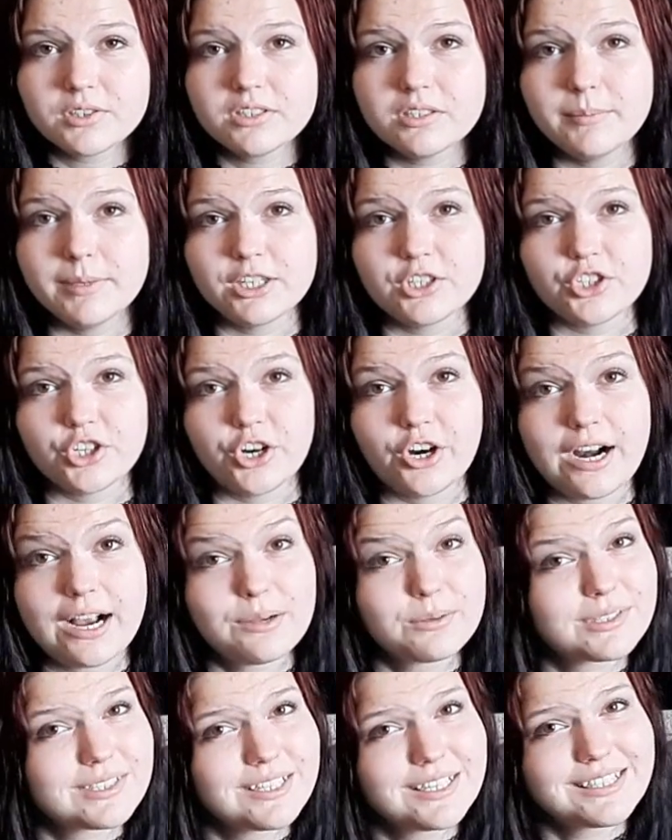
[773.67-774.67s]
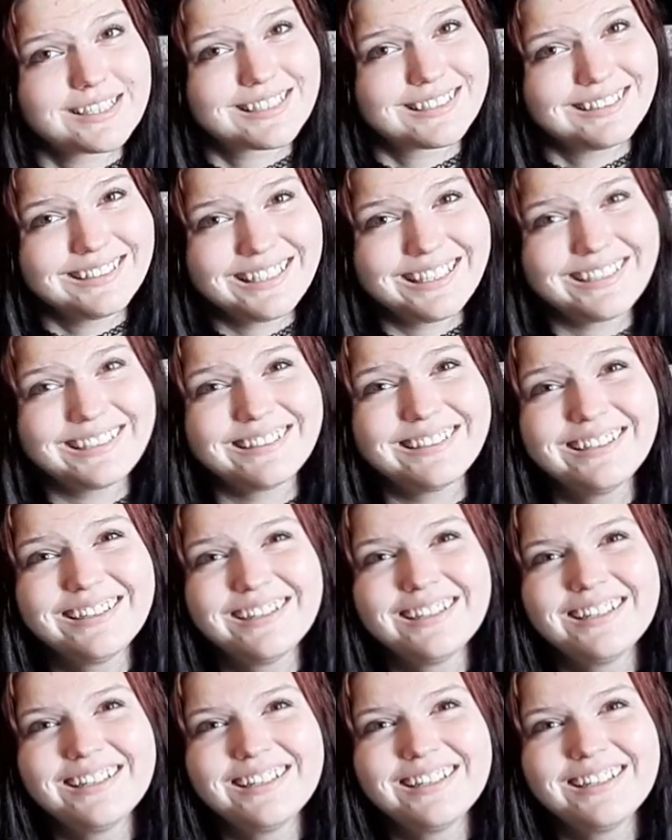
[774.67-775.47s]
to make sure your house stays clean,